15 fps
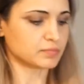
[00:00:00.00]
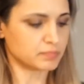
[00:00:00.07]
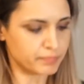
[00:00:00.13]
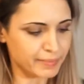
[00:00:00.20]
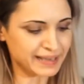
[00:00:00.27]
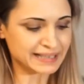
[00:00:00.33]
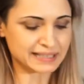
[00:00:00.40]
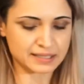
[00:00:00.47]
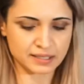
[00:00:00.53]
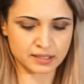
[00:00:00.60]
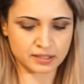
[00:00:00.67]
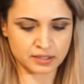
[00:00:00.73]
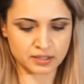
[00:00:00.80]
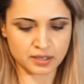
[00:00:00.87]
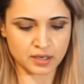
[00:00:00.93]
mix
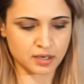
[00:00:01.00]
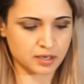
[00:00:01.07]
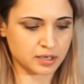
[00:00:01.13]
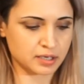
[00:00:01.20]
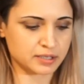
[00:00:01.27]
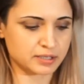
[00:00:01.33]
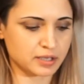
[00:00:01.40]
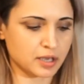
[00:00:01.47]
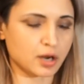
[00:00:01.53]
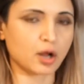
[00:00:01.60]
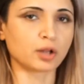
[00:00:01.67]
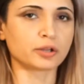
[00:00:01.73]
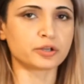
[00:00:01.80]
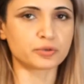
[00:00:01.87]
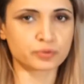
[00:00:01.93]
this, and instead
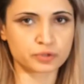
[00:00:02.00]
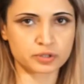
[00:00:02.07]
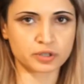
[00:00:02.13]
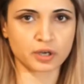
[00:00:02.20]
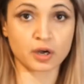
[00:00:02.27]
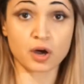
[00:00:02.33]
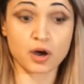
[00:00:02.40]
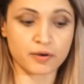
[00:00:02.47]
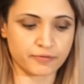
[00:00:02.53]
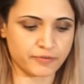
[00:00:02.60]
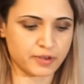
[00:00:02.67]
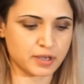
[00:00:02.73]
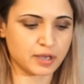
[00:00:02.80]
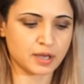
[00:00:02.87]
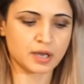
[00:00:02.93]
I'll use the
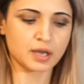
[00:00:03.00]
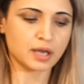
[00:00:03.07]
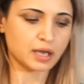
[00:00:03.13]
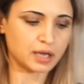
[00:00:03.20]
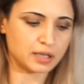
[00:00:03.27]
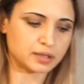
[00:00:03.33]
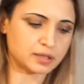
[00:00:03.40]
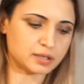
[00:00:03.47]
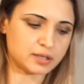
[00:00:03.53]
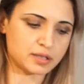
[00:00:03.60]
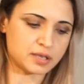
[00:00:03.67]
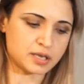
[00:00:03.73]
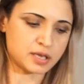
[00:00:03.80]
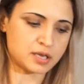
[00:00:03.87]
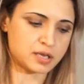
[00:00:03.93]
coffee and
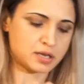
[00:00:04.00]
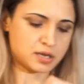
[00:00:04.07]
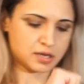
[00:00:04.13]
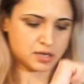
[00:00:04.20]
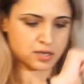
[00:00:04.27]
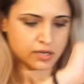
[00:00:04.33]
the